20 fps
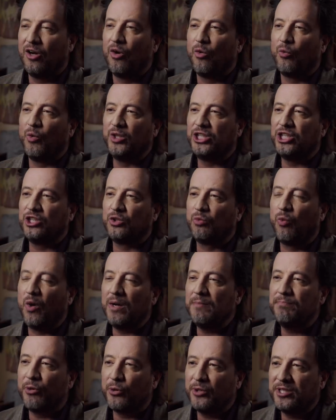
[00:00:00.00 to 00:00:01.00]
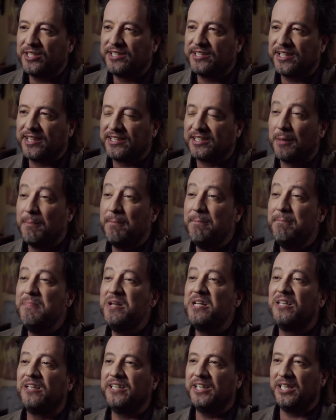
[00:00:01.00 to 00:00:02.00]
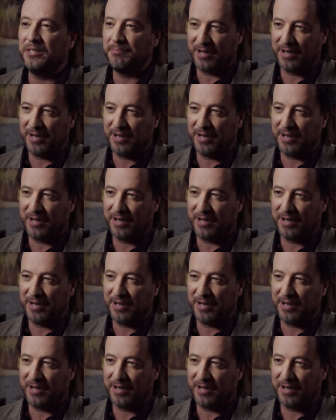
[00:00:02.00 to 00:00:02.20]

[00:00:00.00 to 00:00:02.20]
which is 1.6 million